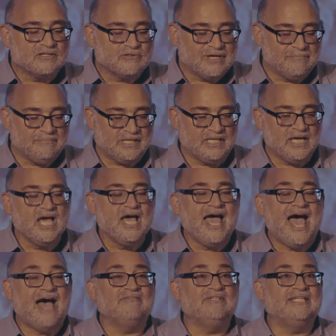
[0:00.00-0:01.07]
Crumpy
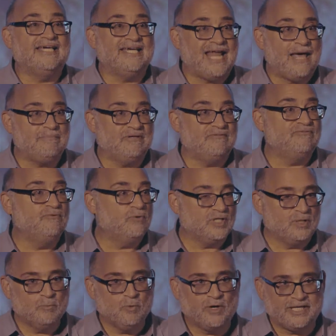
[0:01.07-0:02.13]
having to get up at four
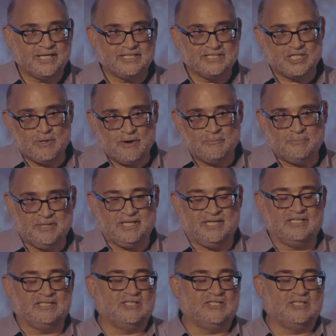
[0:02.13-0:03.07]
in the morning to go out pee.